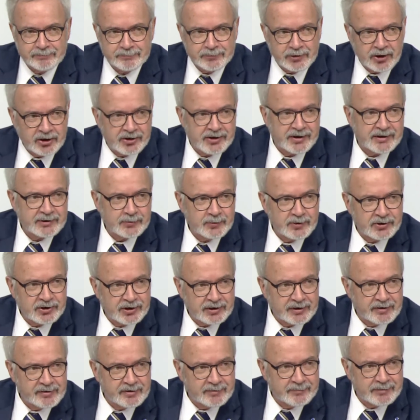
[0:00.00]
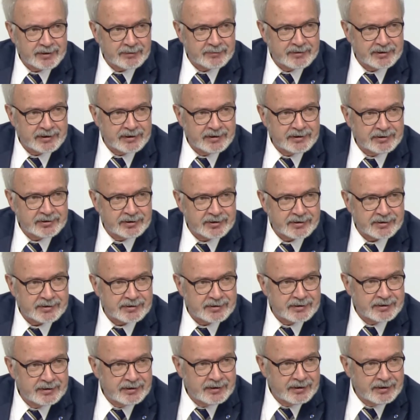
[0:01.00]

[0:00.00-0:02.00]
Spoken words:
projects which are in the public interest.